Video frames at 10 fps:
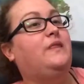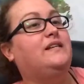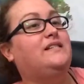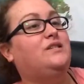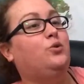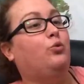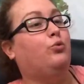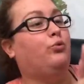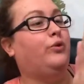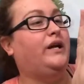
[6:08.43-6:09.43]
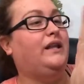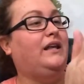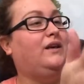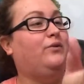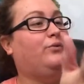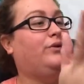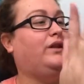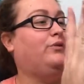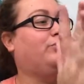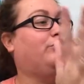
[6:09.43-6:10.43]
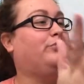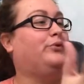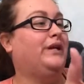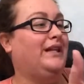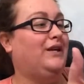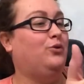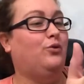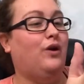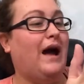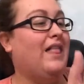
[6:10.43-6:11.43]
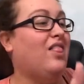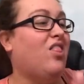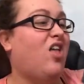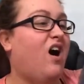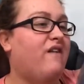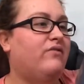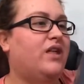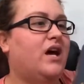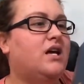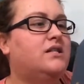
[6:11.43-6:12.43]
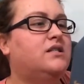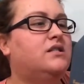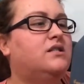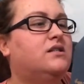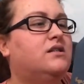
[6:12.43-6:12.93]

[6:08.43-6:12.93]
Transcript: This is really, really, really cool. I love this.